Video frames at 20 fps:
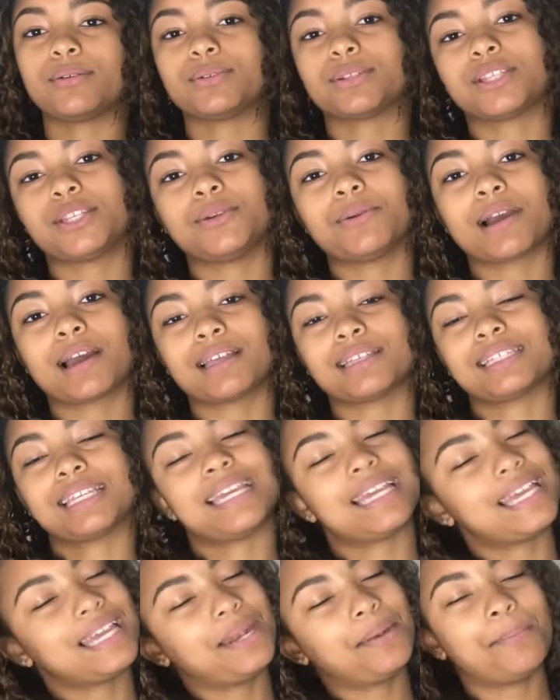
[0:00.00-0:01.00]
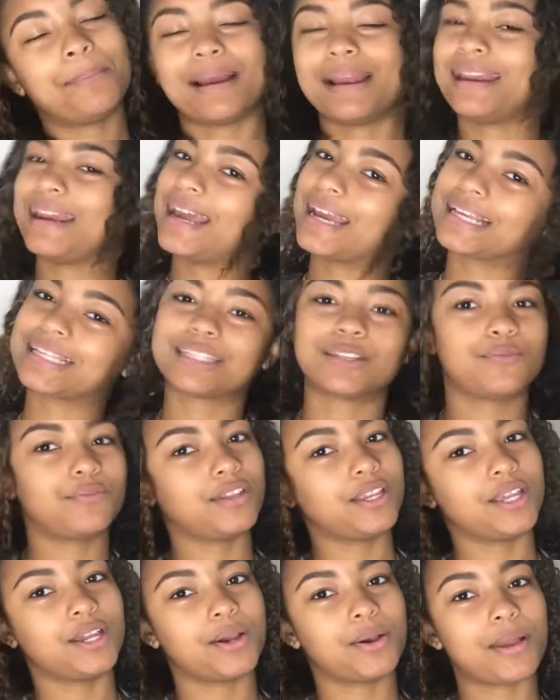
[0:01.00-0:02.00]
will see you guys in my next
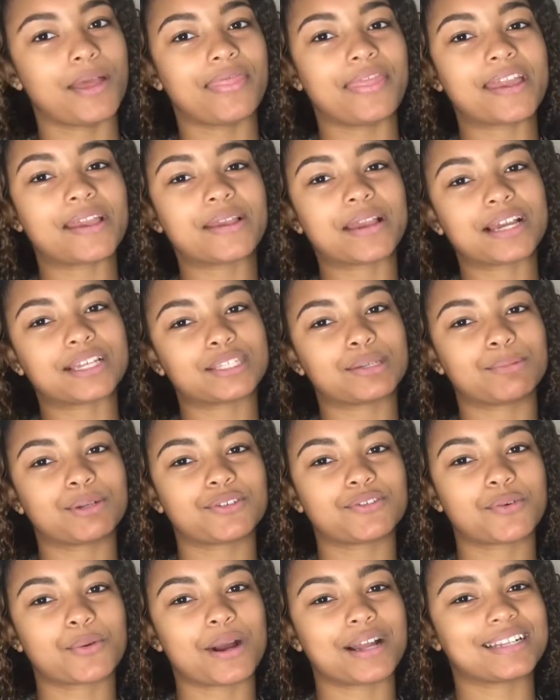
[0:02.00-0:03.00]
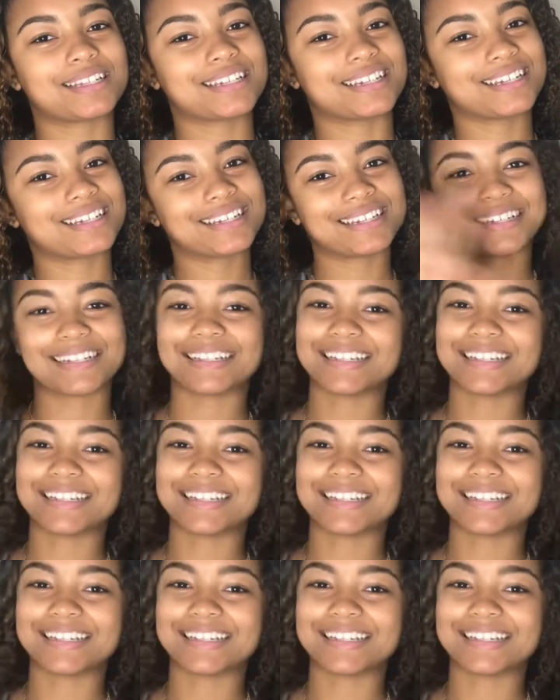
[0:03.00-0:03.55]
video. And thank you guys so much for watching.